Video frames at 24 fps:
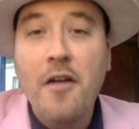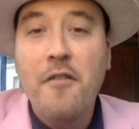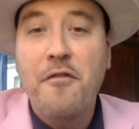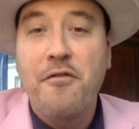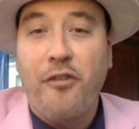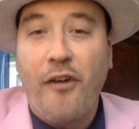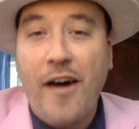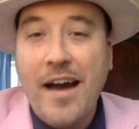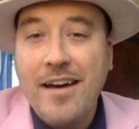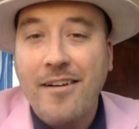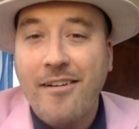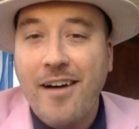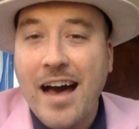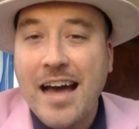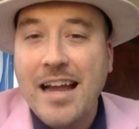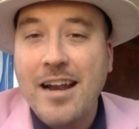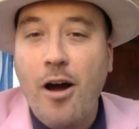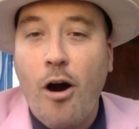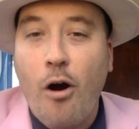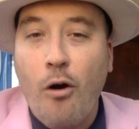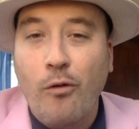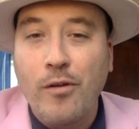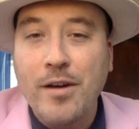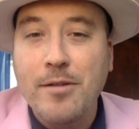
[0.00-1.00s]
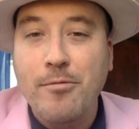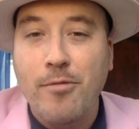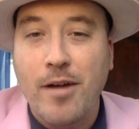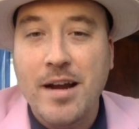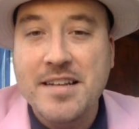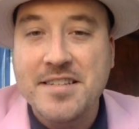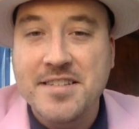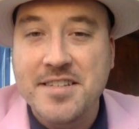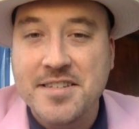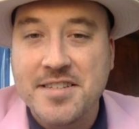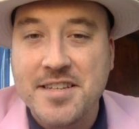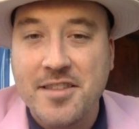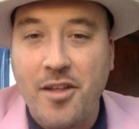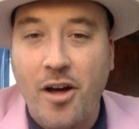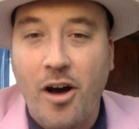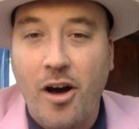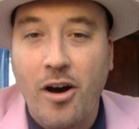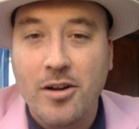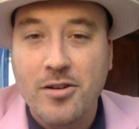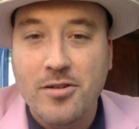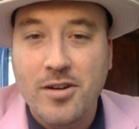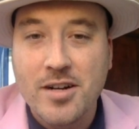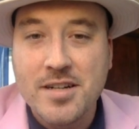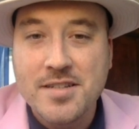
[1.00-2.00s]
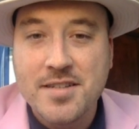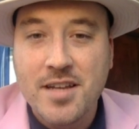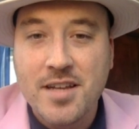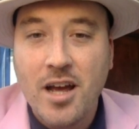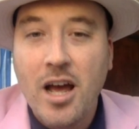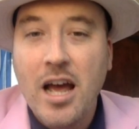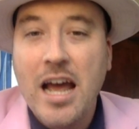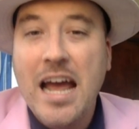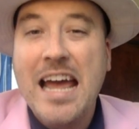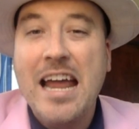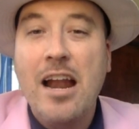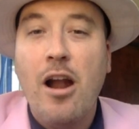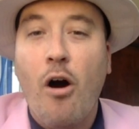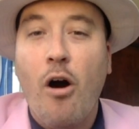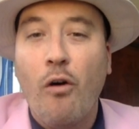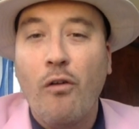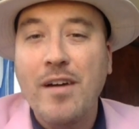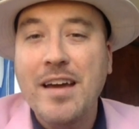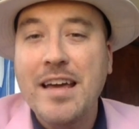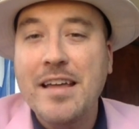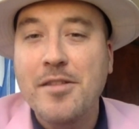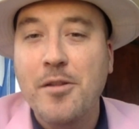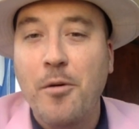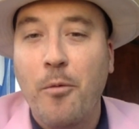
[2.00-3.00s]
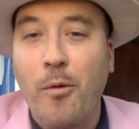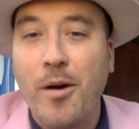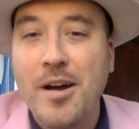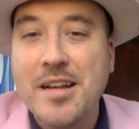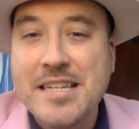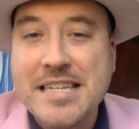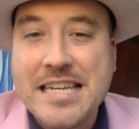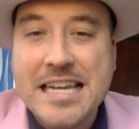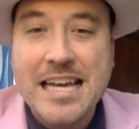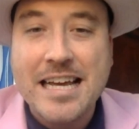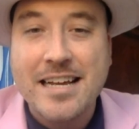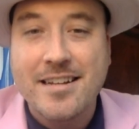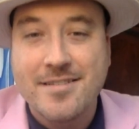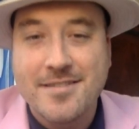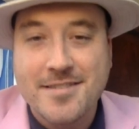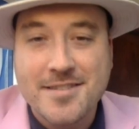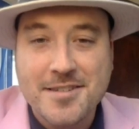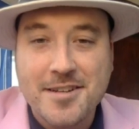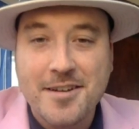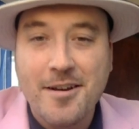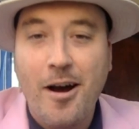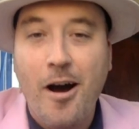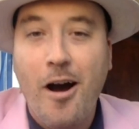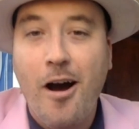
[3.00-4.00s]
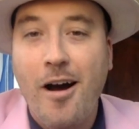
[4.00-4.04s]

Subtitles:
Flightline only races in the hundreds and only in the 110s.